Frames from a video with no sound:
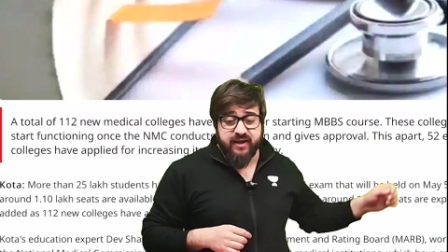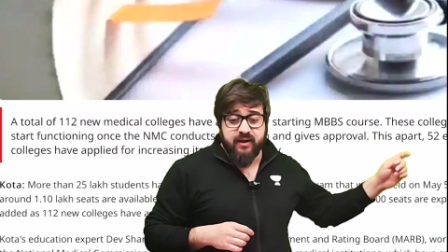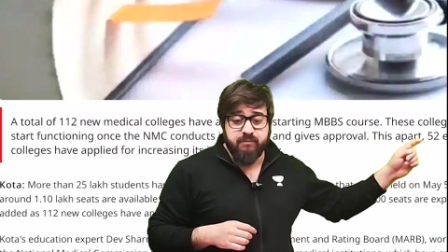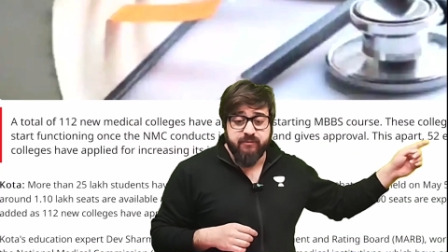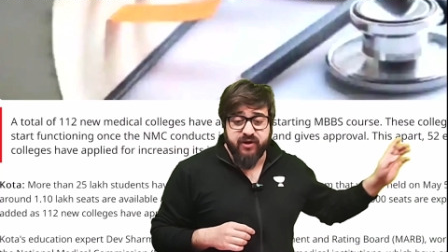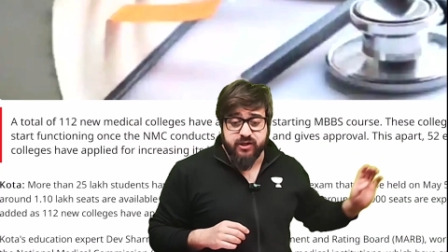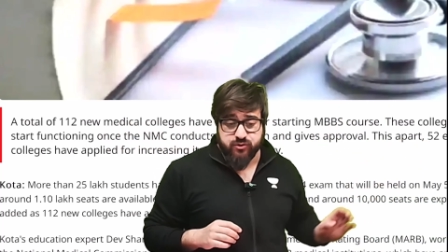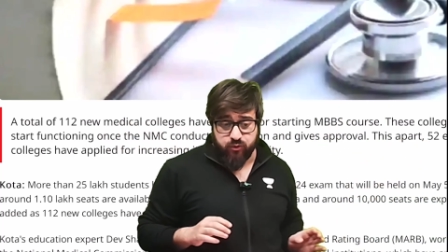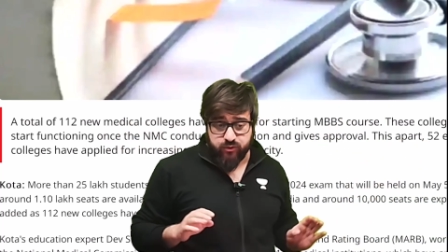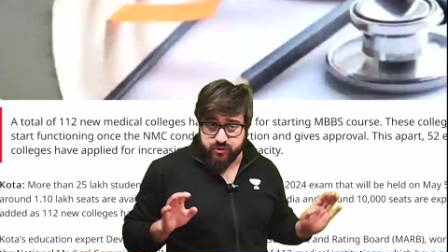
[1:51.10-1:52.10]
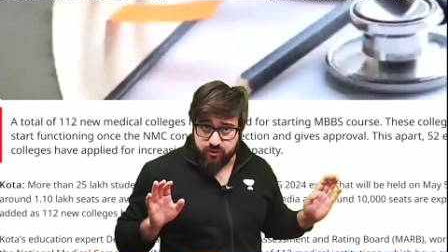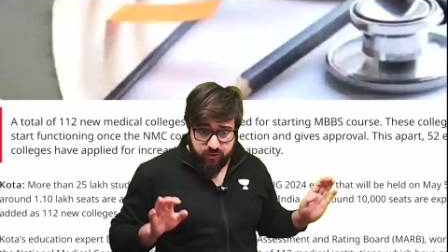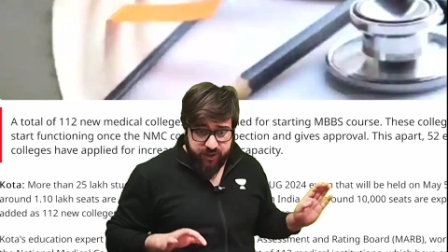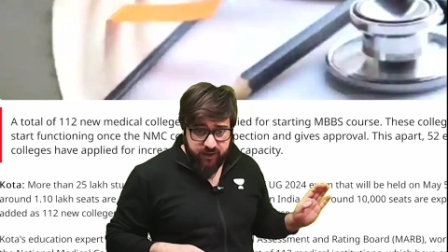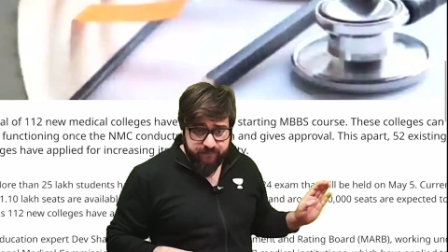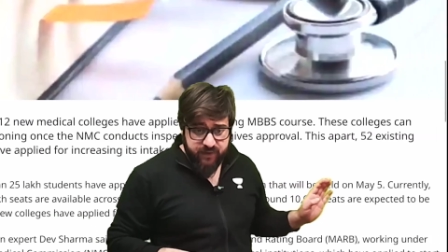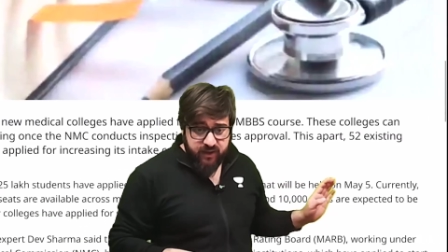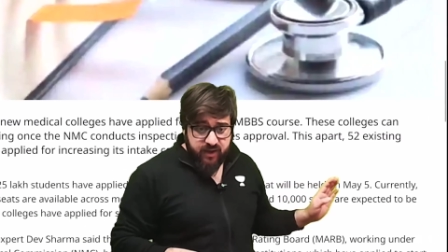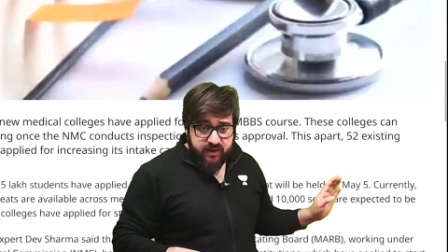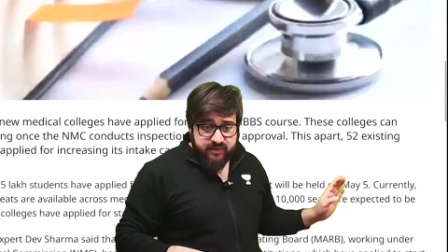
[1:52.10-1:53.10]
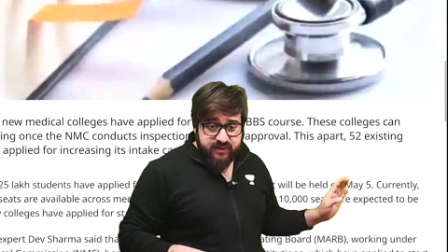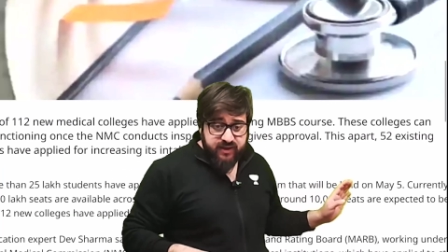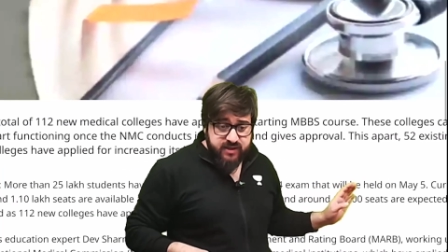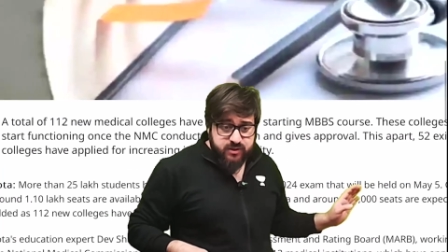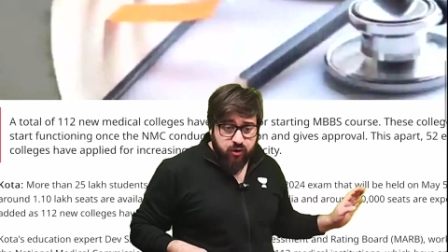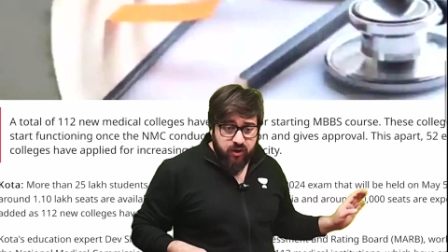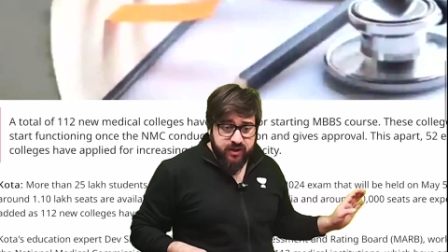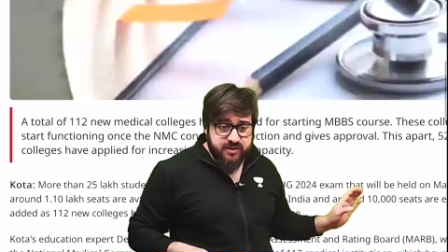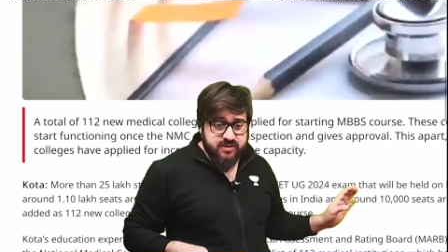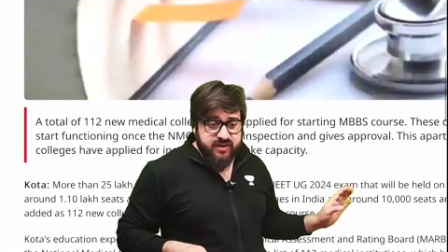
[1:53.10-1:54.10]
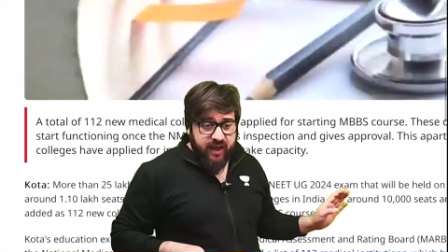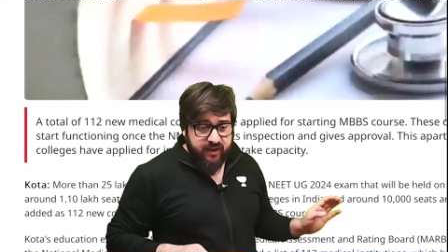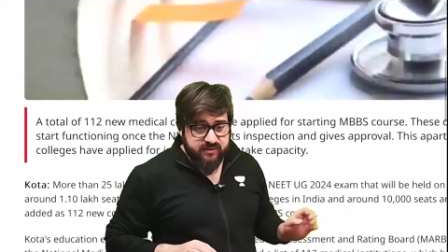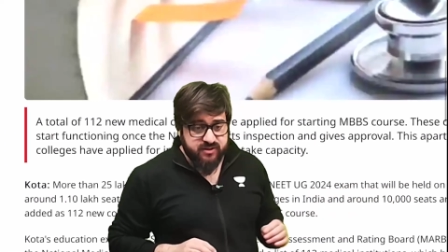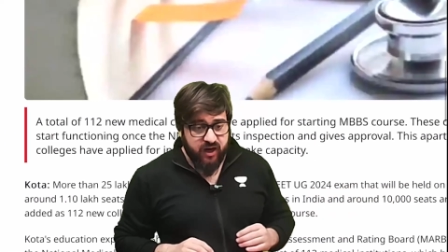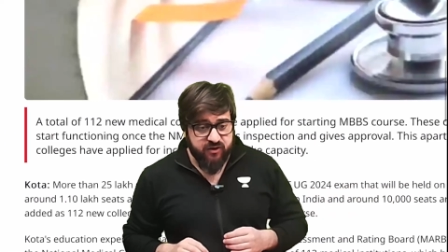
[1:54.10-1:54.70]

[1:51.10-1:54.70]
MBBS course, okay? These colleges can start